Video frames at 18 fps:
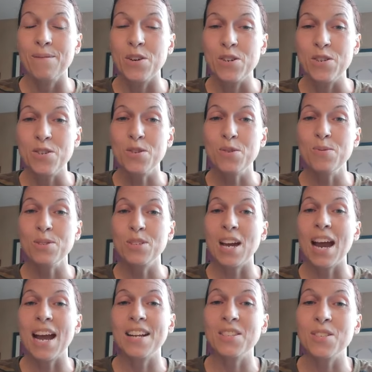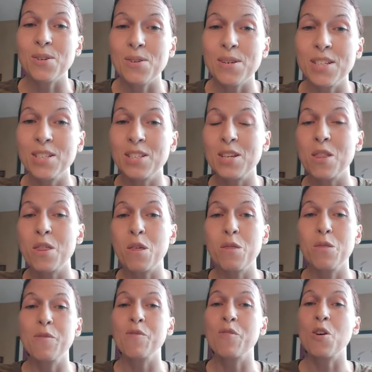for you to enter into
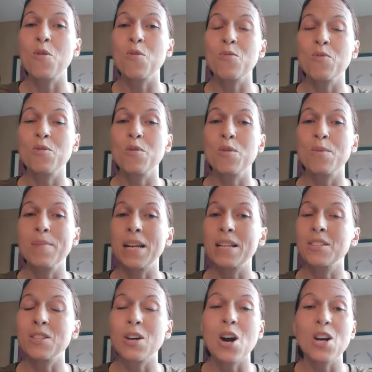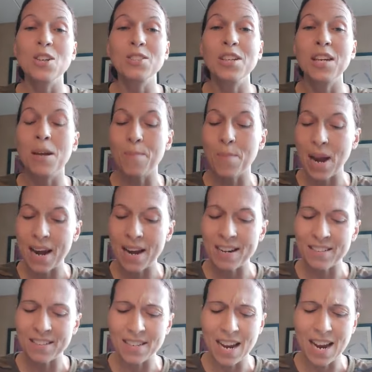the throne room and talk to him
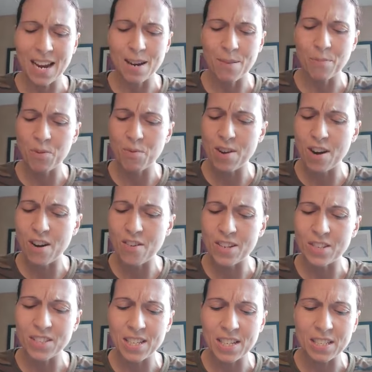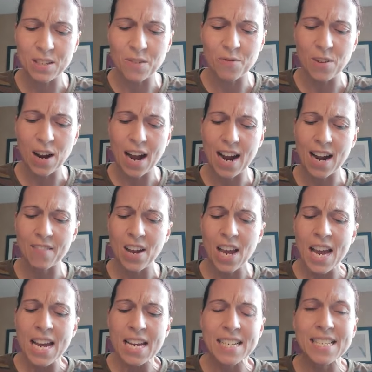anytime, 365
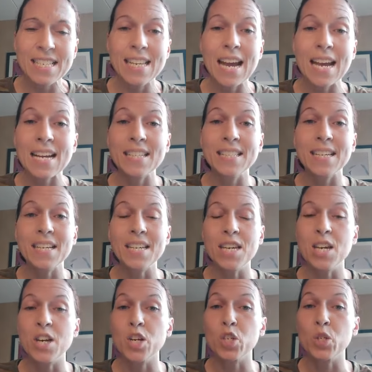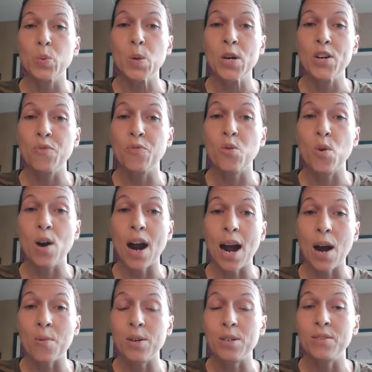days a year, 24
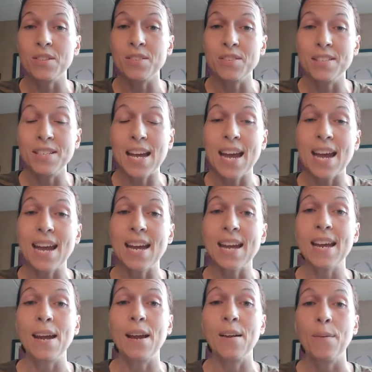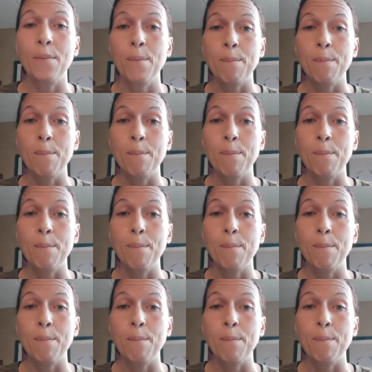hours a day.